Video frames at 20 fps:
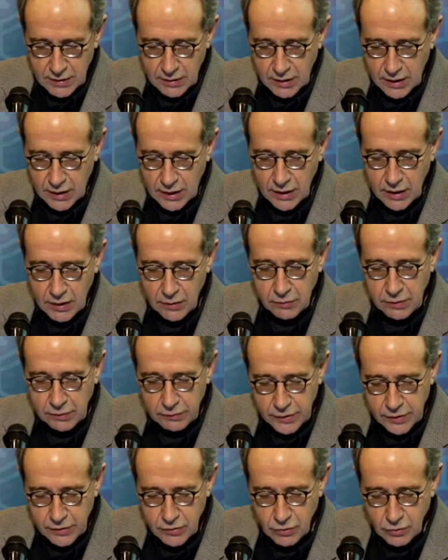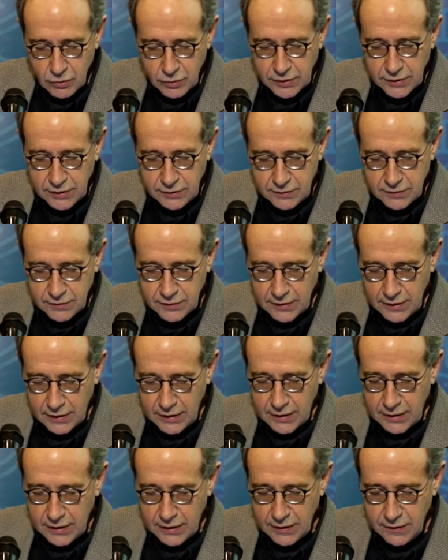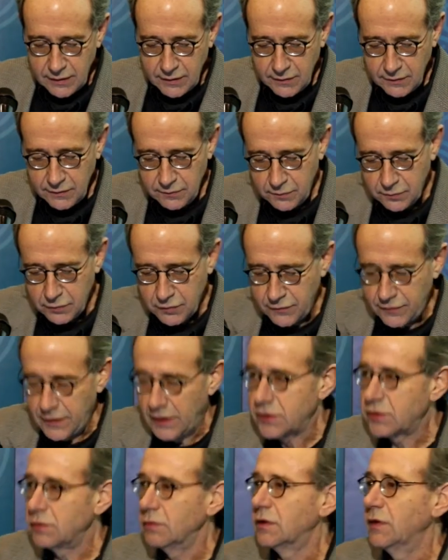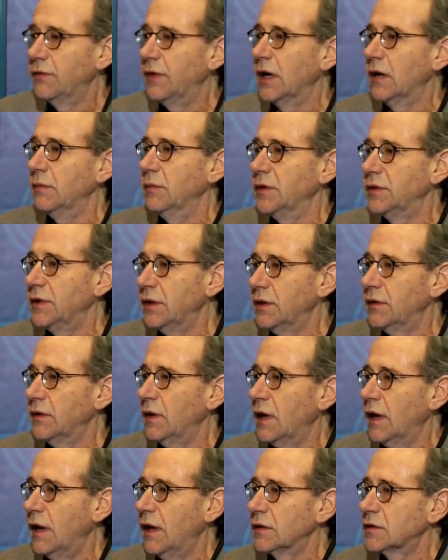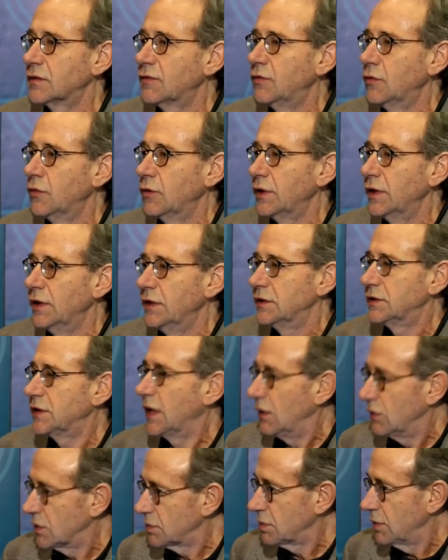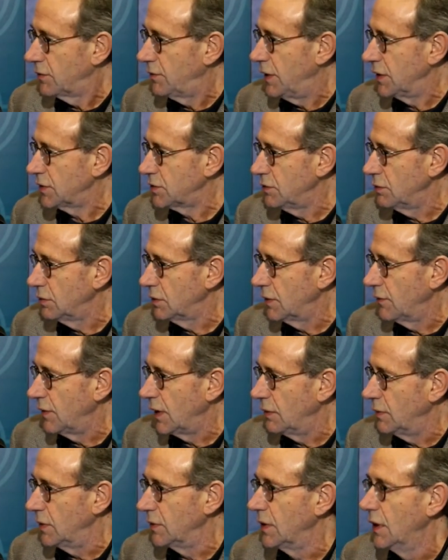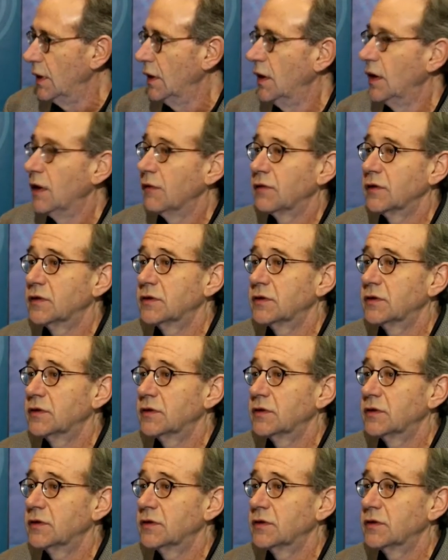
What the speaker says: We recorded professional development. In the last 4 years, that was professional development for